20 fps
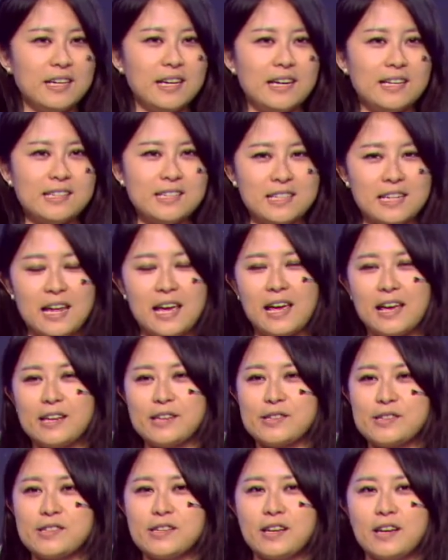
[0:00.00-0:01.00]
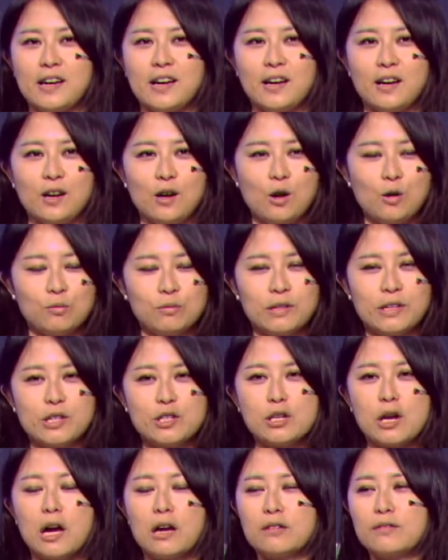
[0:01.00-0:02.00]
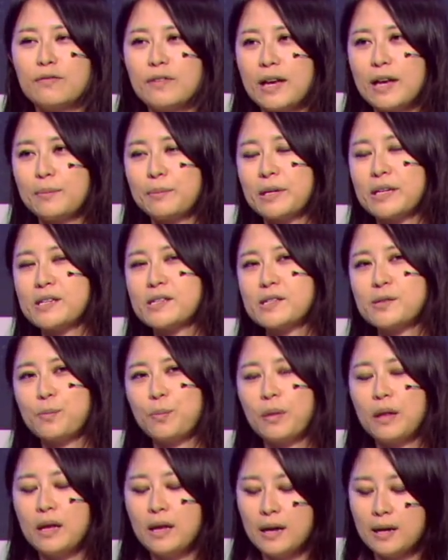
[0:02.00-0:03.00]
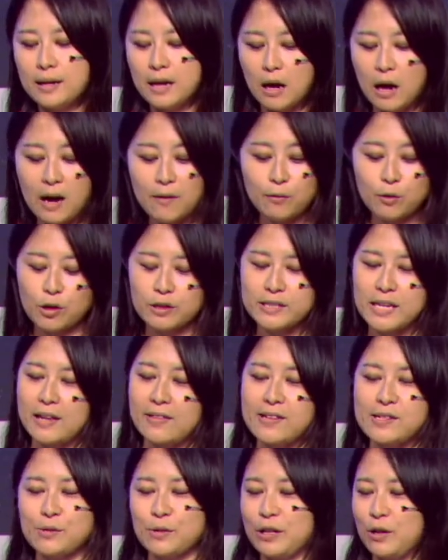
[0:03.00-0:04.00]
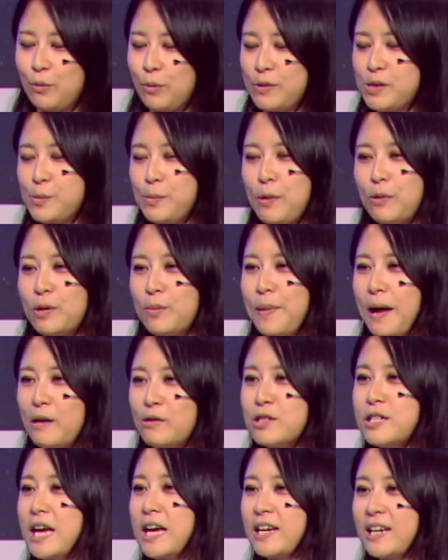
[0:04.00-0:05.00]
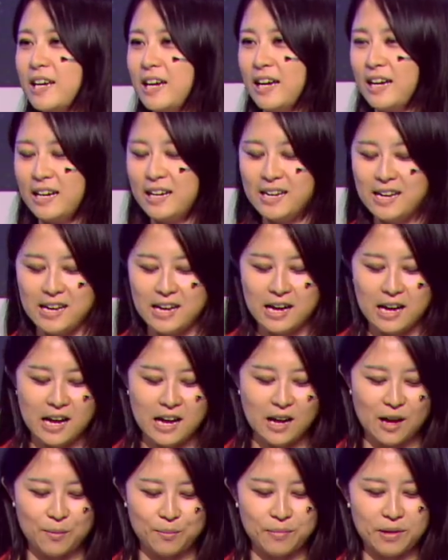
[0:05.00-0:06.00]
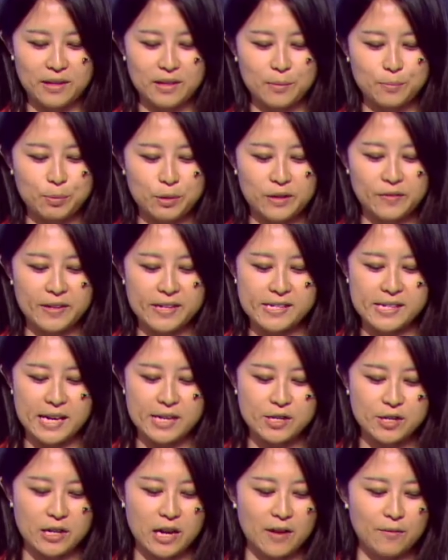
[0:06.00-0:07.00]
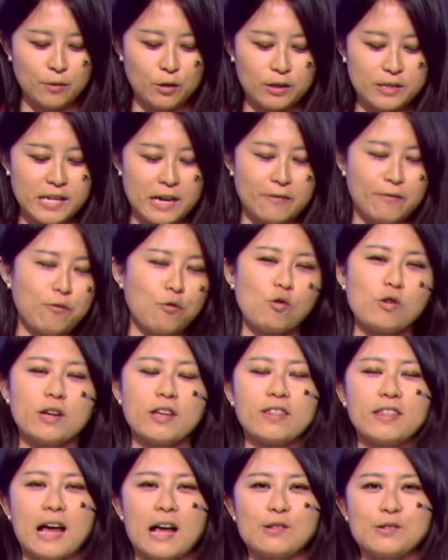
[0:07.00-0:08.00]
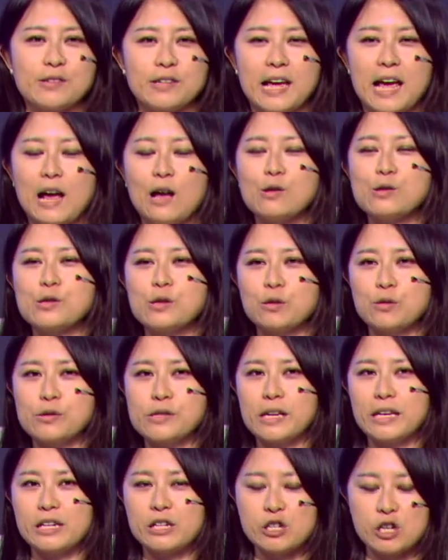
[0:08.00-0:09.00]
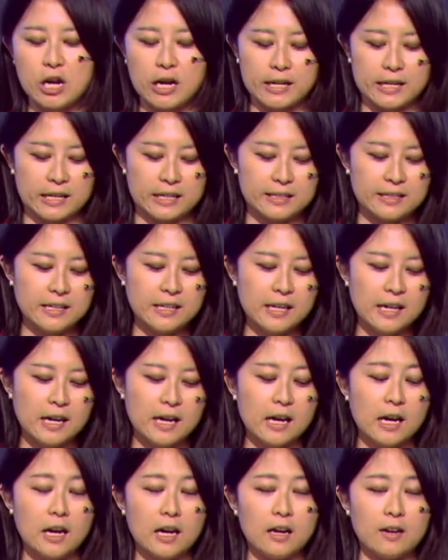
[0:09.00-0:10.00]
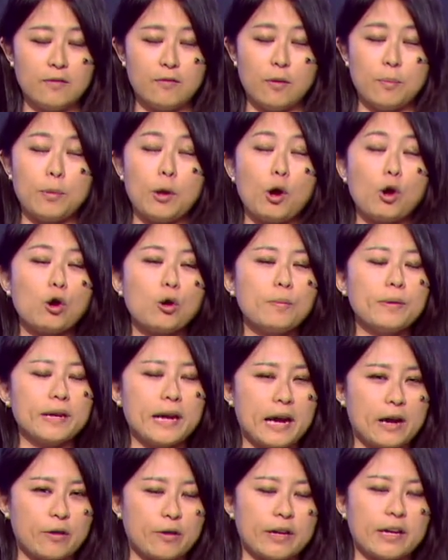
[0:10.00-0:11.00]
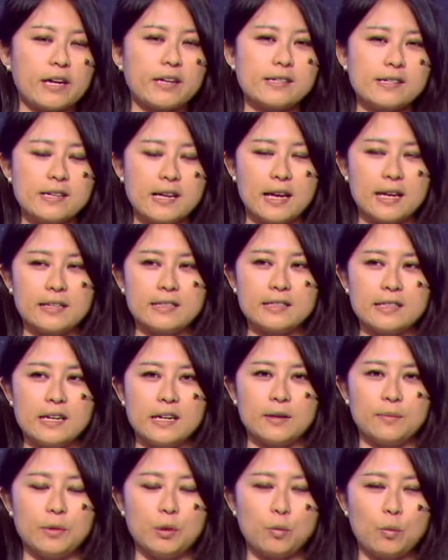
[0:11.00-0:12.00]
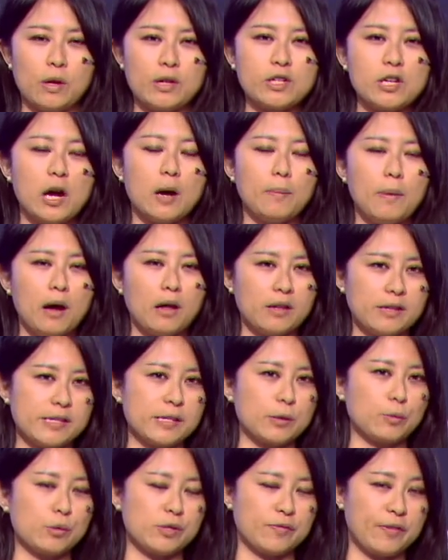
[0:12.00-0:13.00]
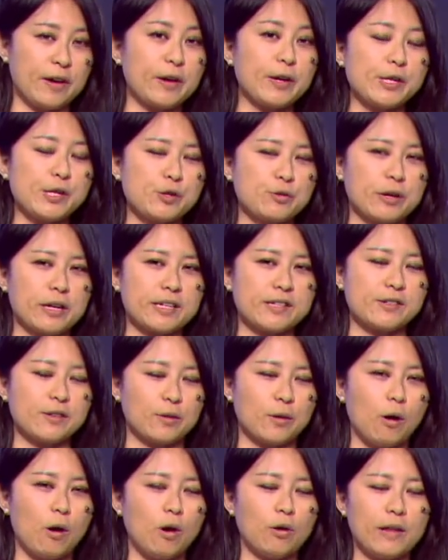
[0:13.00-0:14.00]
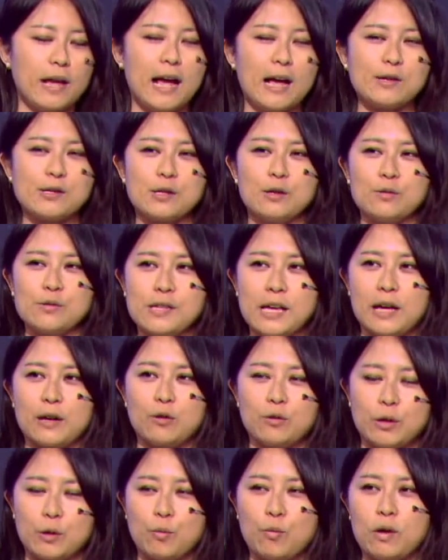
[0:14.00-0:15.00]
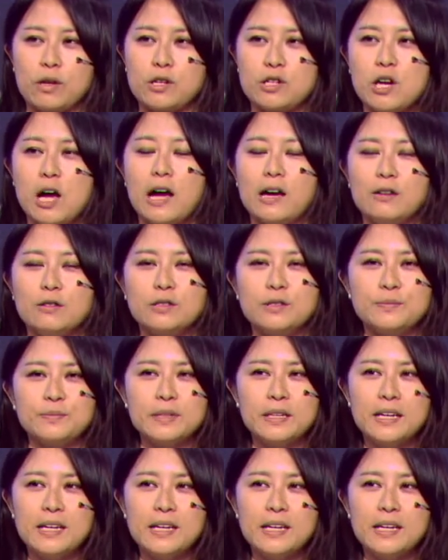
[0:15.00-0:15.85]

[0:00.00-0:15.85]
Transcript: in today's only child families. Now, I've looked at this. We spoke about data in the previous session. I've looked at 40,000 households in China from the urban areas, and the one-child policy was very strict, so all the households had only one child.